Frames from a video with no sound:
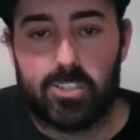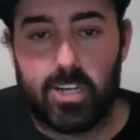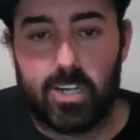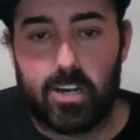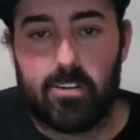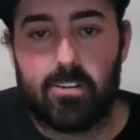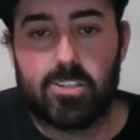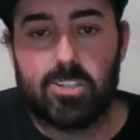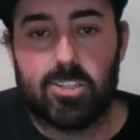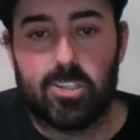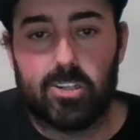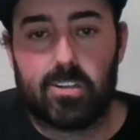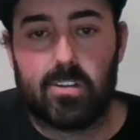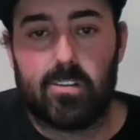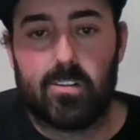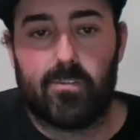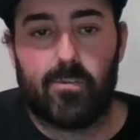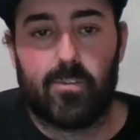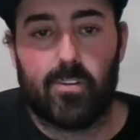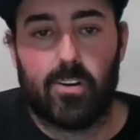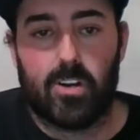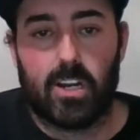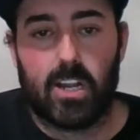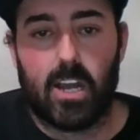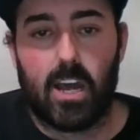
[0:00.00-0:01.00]
Jared's
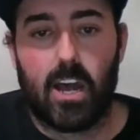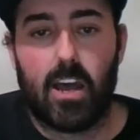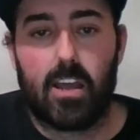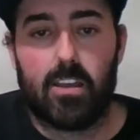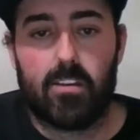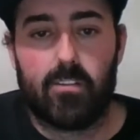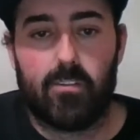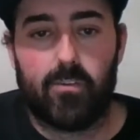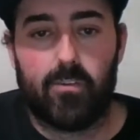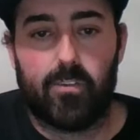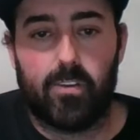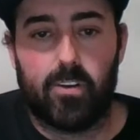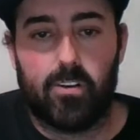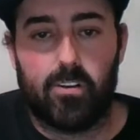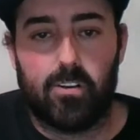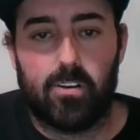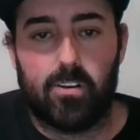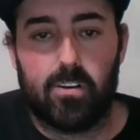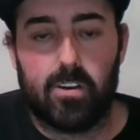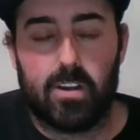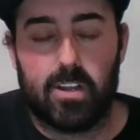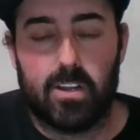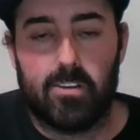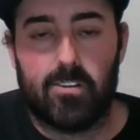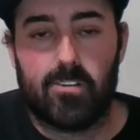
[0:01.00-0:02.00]
looking for a guy. If you're